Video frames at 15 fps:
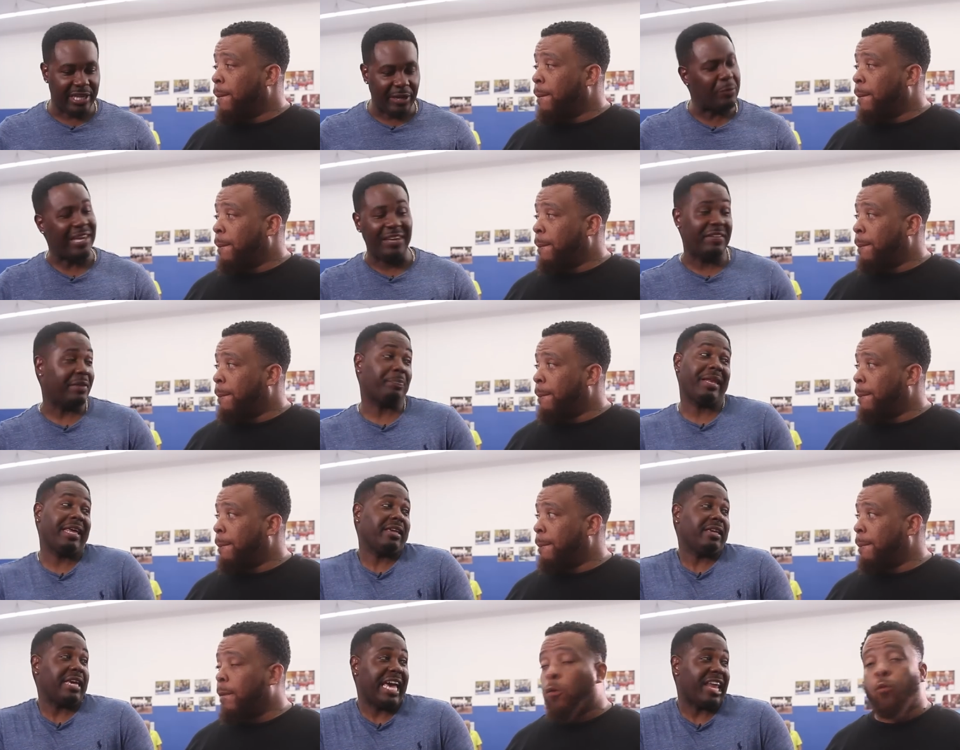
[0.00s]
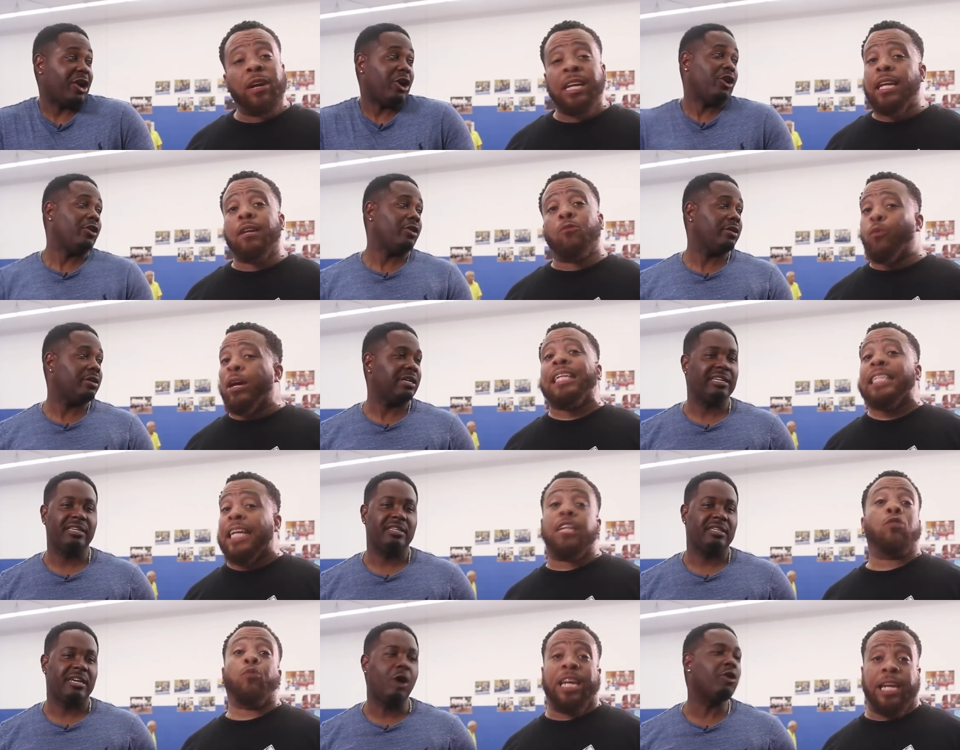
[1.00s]
Speaker 1: did we even play
Speaker 2: at we all? Didn't, we
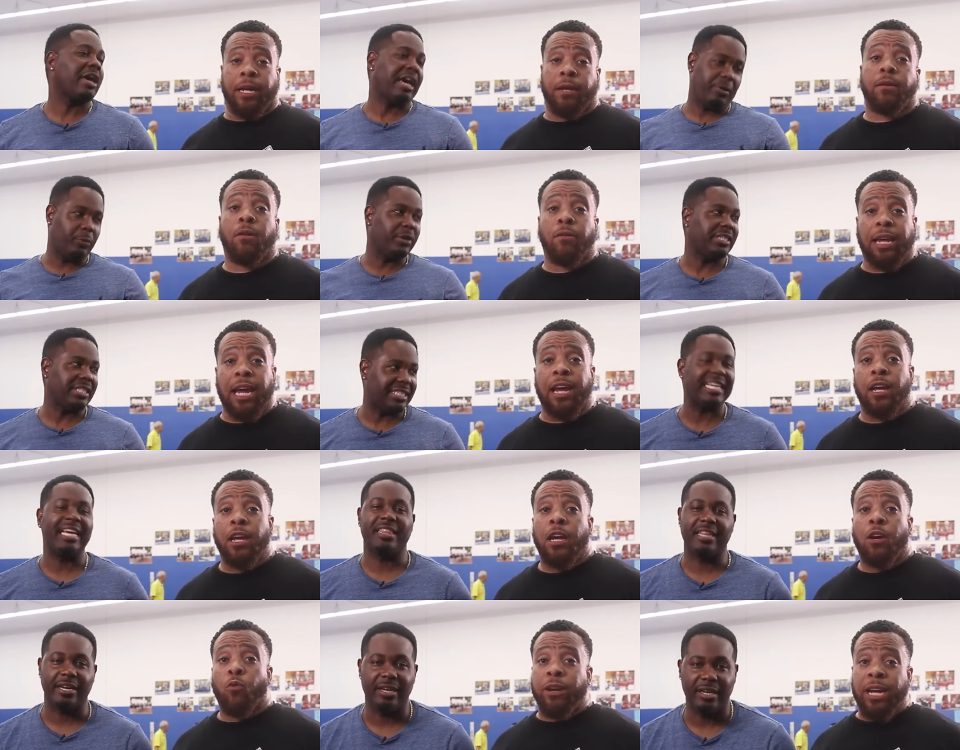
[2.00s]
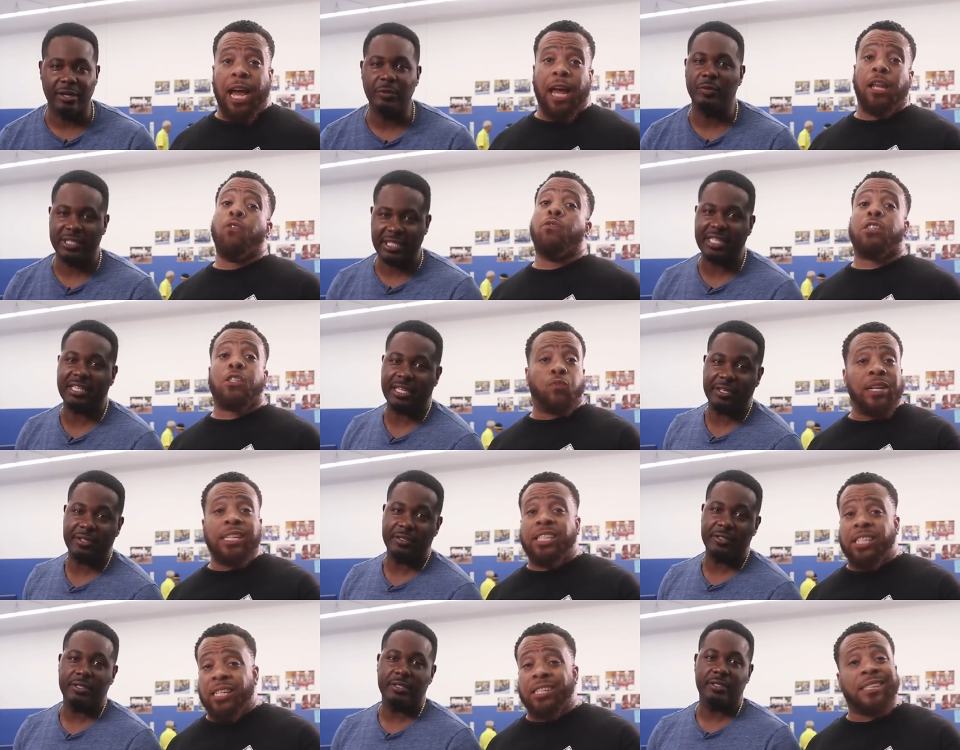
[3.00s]
didn't win. Okay, we okay? just sat there. We're not we losers,
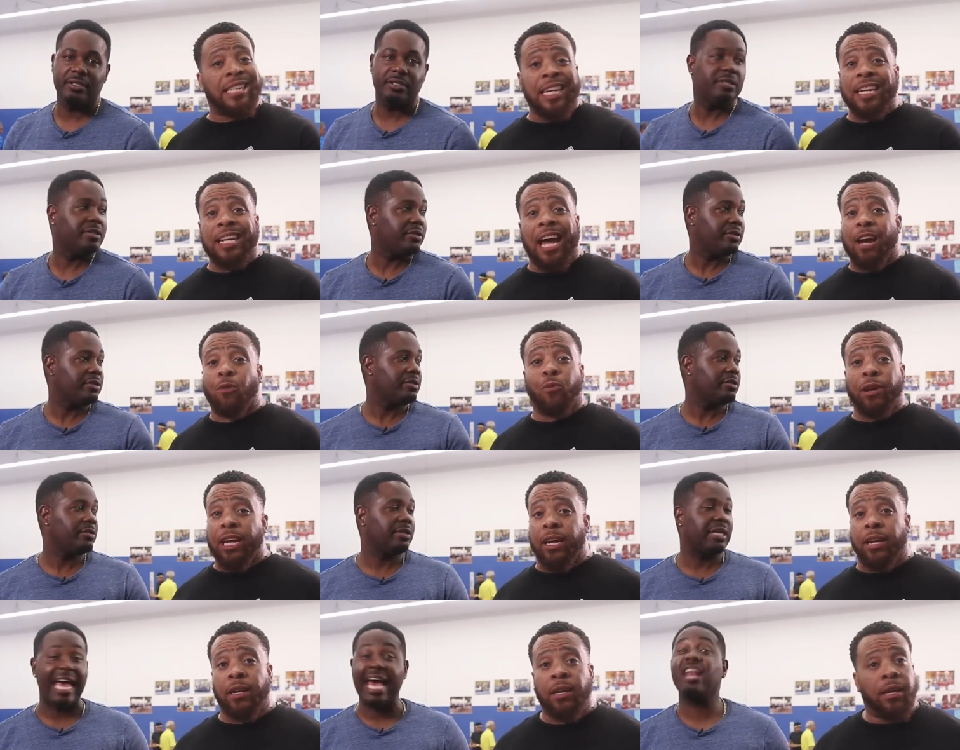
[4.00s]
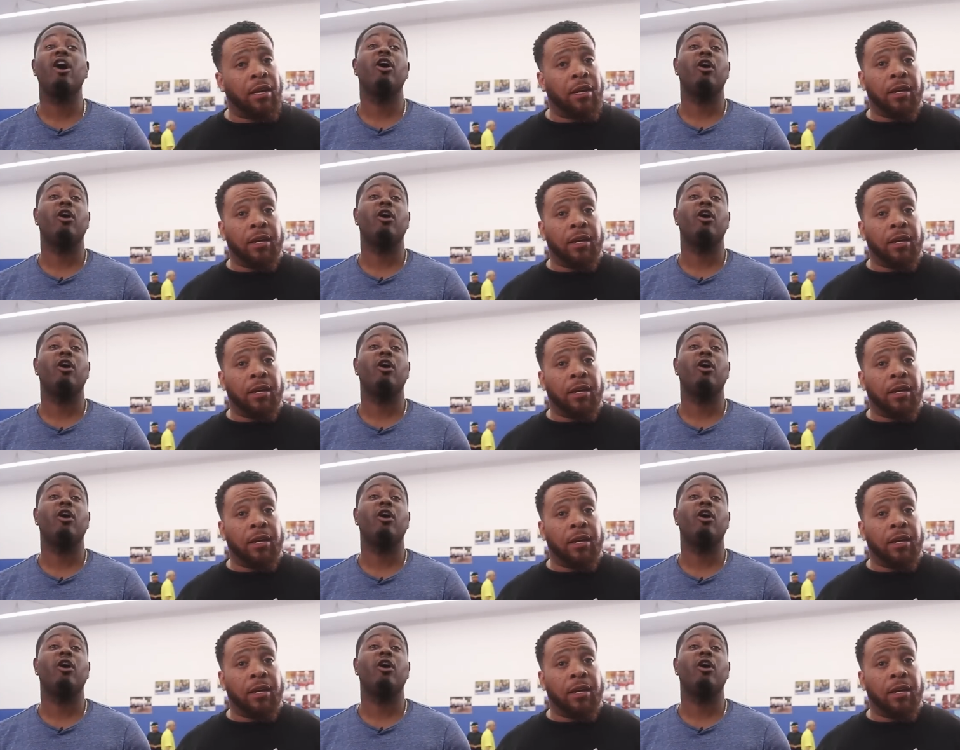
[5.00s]
we just did not win. At